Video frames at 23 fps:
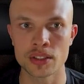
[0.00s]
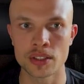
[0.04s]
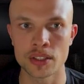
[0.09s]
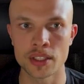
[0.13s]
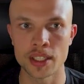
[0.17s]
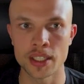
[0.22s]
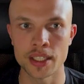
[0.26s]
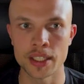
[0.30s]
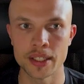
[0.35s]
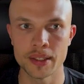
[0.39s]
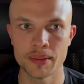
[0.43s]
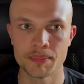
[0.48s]
on
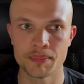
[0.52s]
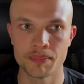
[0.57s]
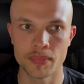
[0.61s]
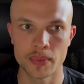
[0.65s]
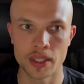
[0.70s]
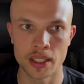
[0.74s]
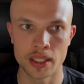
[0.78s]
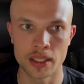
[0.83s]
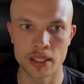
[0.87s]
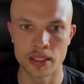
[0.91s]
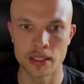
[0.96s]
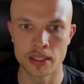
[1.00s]
here.
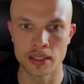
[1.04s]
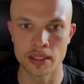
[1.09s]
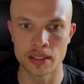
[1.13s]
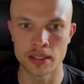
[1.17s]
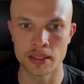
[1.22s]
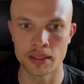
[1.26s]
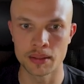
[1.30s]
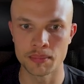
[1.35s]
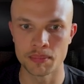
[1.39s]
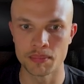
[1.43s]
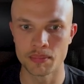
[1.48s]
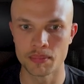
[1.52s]

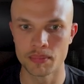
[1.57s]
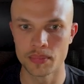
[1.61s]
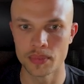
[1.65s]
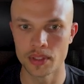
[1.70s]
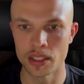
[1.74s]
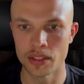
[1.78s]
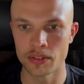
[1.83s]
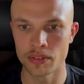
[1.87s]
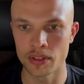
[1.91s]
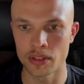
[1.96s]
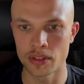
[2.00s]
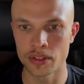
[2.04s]

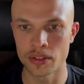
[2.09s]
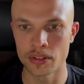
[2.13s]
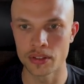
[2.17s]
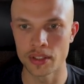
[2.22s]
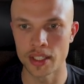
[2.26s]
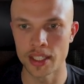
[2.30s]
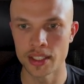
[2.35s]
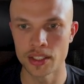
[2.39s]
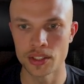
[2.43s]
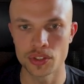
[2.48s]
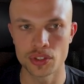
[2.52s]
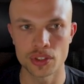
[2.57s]
You've got your
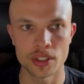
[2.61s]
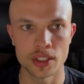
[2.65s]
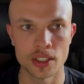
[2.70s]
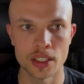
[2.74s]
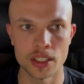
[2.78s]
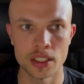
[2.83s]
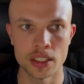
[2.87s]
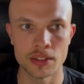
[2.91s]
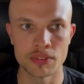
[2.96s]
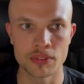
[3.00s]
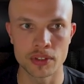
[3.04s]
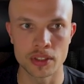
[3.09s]
entry,
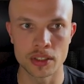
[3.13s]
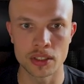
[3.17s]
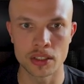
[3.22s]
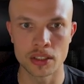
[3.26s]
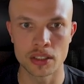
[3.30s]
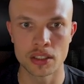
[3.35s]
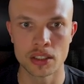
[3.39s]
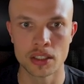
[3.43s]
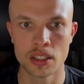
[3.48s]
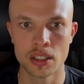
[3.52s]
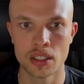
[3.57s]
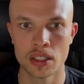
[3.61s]
you've
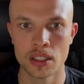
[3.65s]
got,